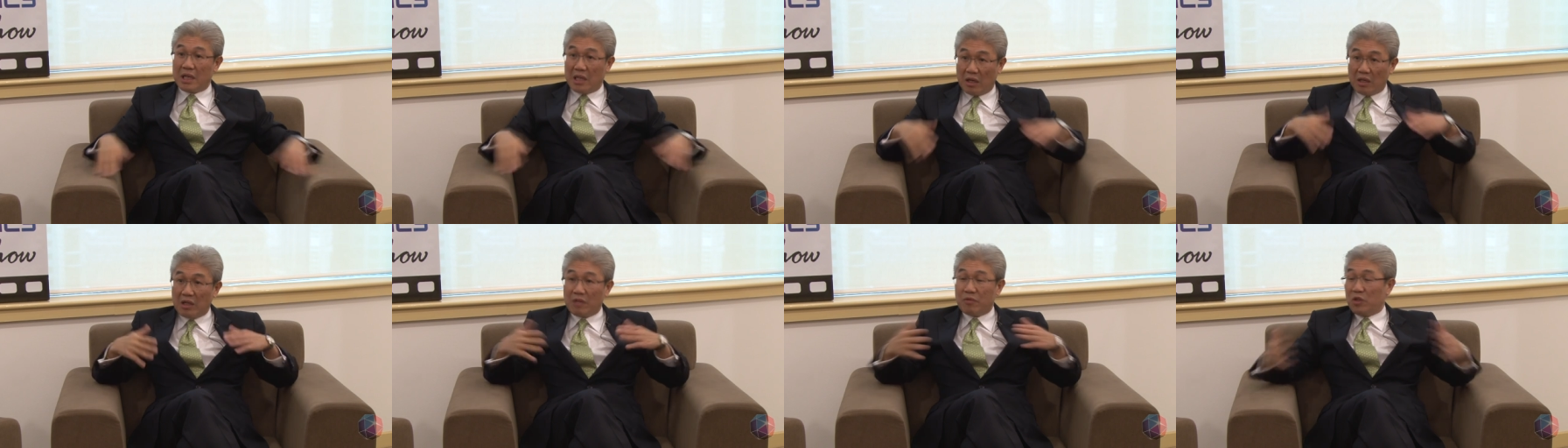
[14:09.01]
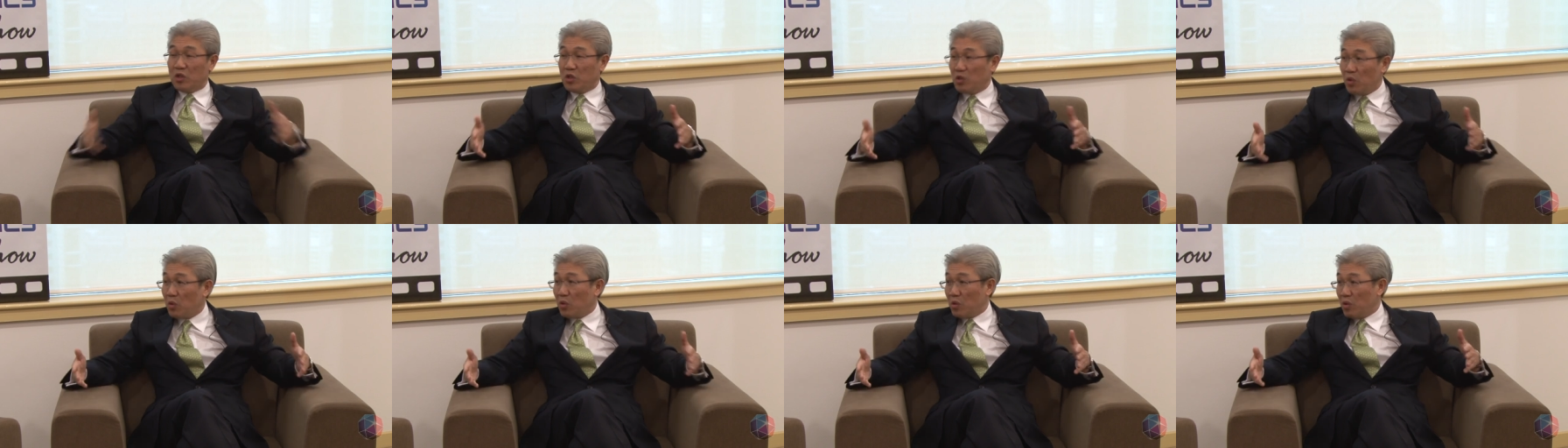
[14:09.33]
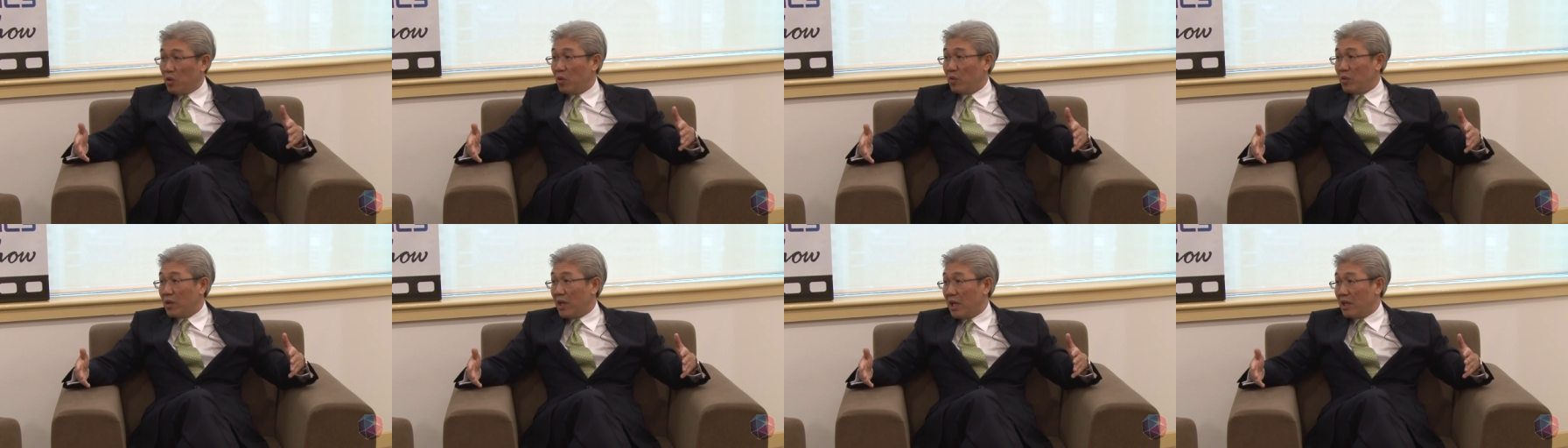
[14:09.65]
Now, if you don't
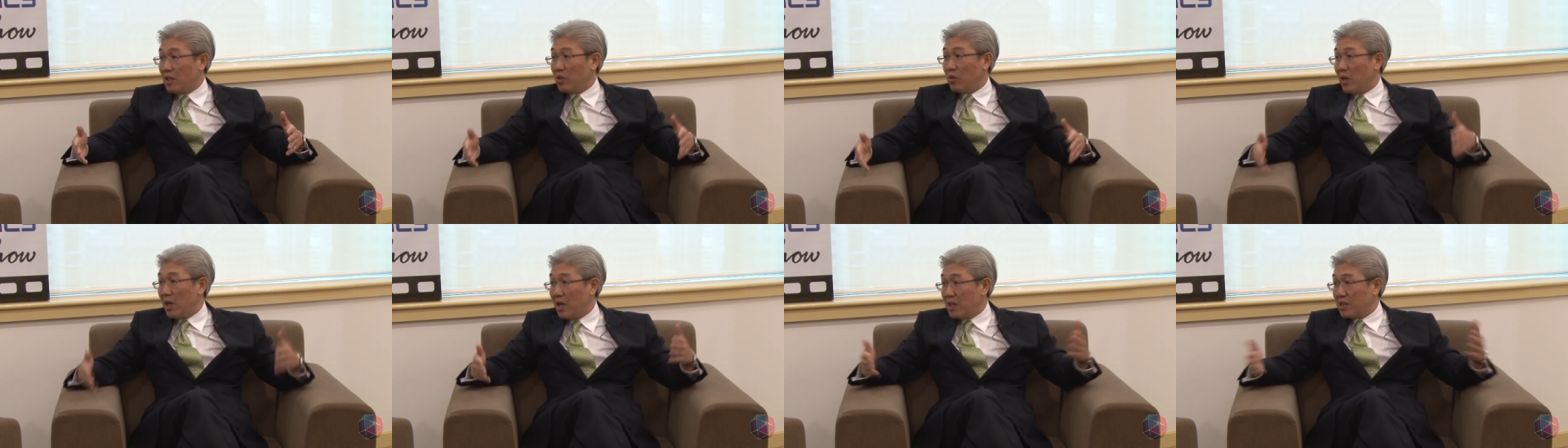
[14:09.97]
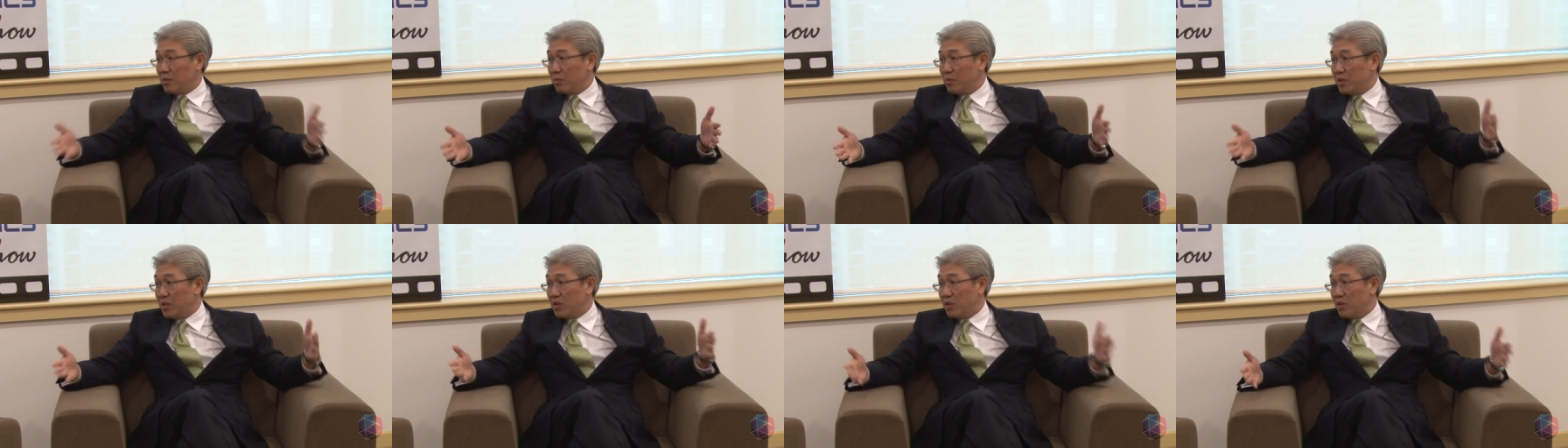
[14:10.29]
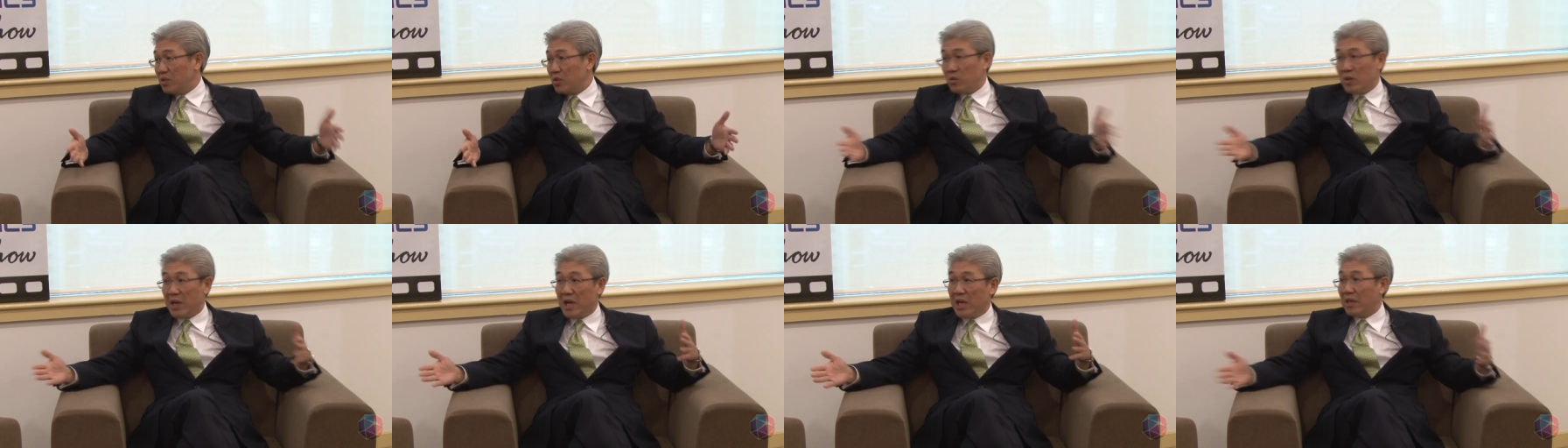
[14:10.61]
know that, you ask the
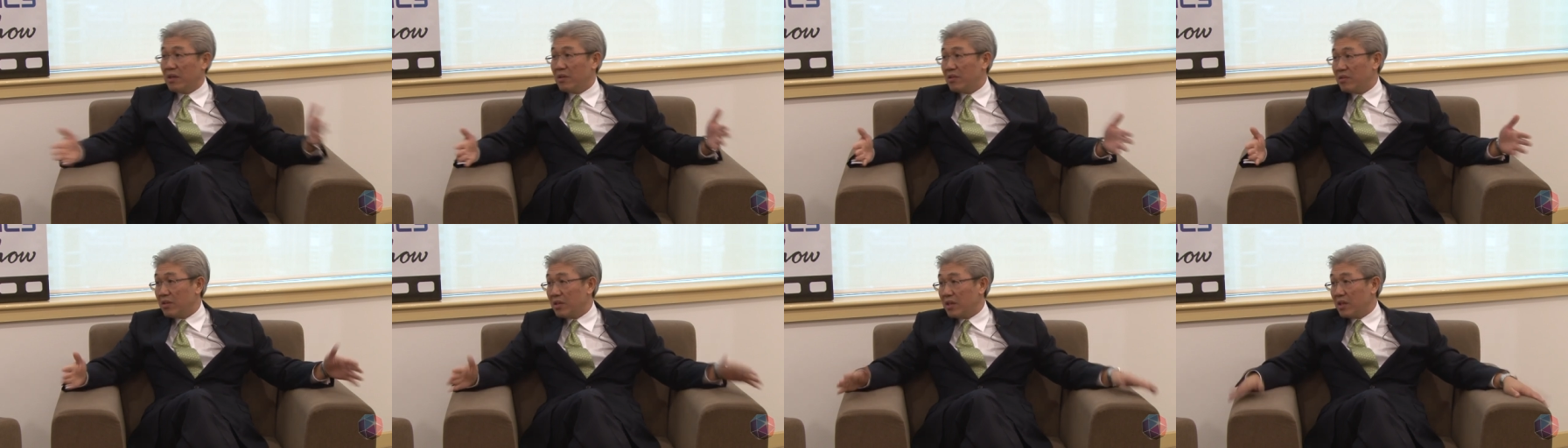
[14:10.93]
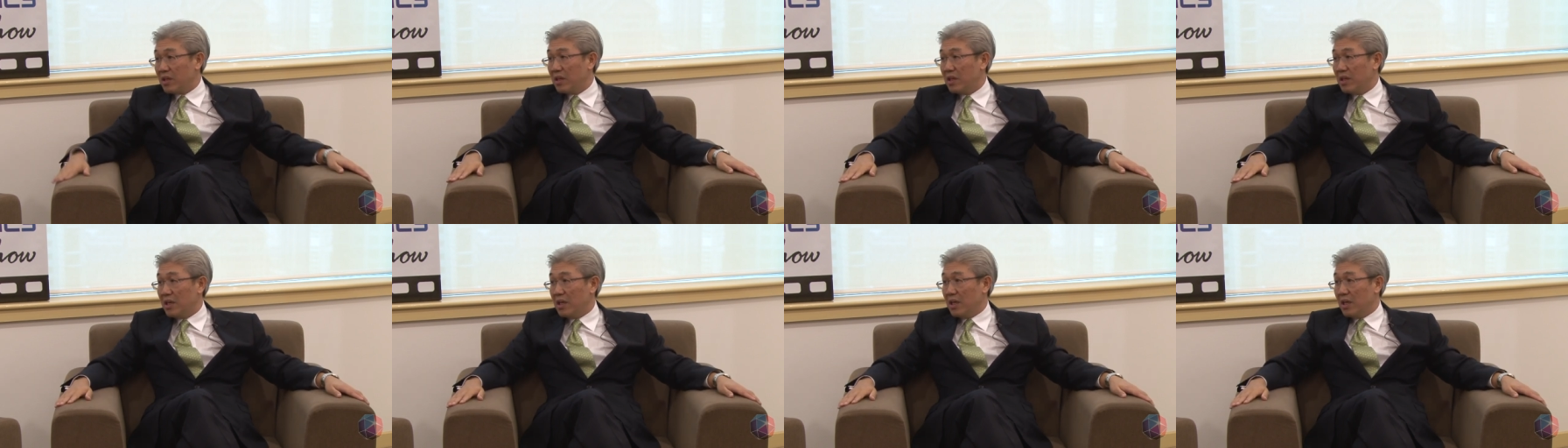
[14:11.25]
person to do anything,